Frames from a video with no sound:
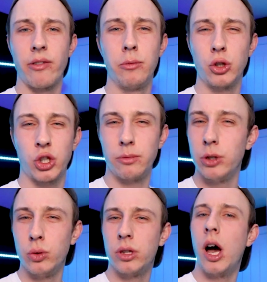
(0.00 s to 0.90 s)
a much
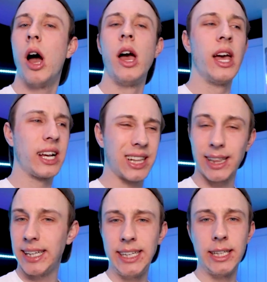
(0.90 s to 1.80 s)
smoother,
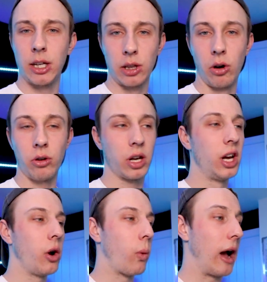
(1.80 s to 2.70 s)
cleaner look
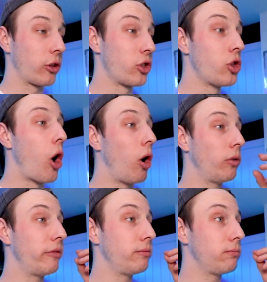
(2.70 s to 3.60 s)
whilst not
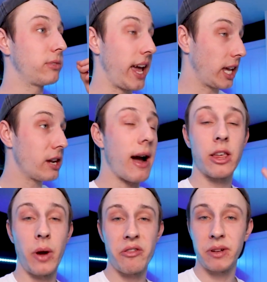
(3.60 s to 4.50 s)
taking your
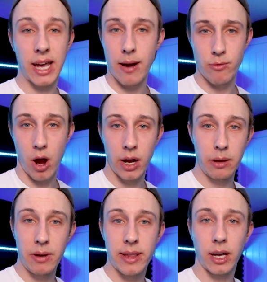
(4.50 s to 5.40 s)
eyes away from the camera.
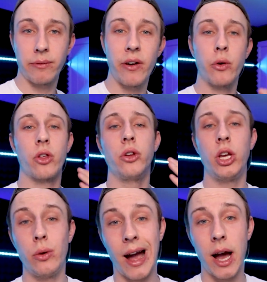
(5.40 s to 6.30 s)
It means I can focus on
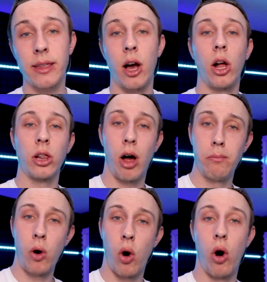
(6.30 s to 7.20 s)
you guys a lot
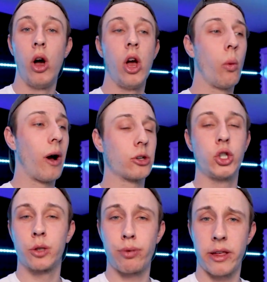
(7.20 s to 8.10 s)
more whilst
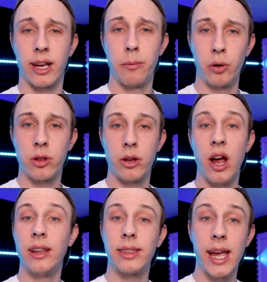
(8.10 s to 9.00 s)
just pressing a button
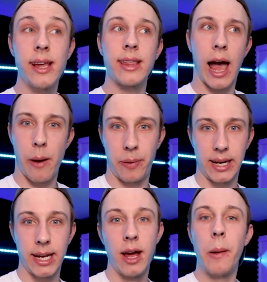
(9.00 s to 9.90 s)
and things are
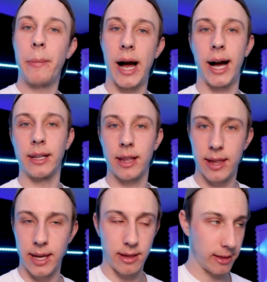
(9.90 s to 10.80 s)
happening behind the
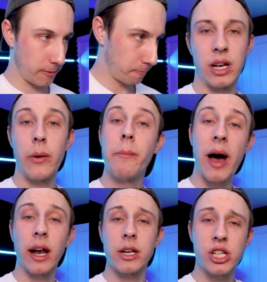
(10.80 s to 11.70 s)
scenes. Now, in
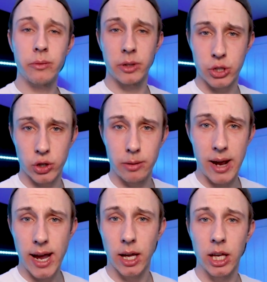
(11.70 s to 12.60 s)
partnership with the Stream
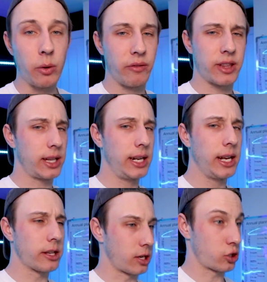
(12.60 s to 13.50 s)
Deck, you obviously
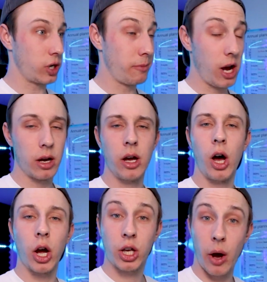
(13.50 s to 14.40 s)
need, as a streamer,
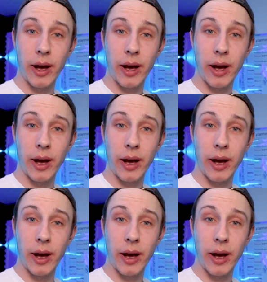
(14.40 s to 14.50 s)
a Go